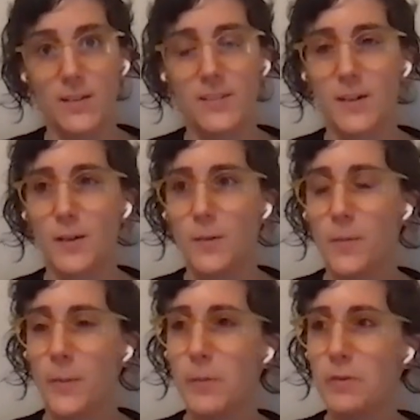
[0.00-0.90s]
So
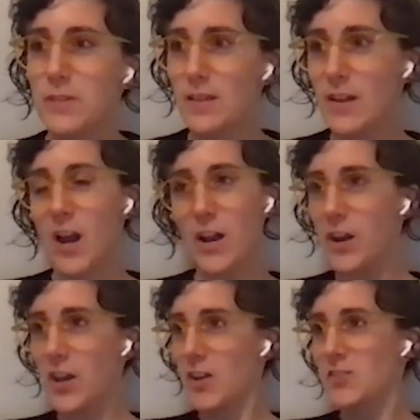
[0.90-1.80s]
when people say like,
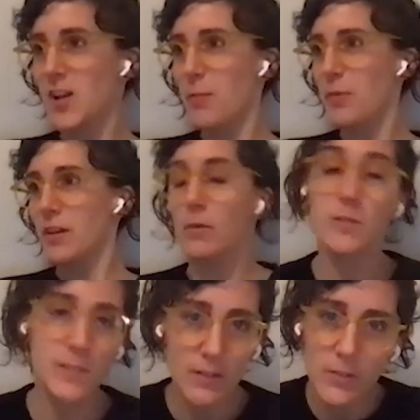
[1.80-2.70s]
I can't stop thinking, well,
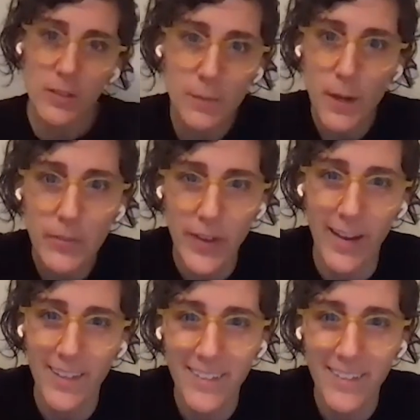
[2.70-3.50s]
it's not really about that.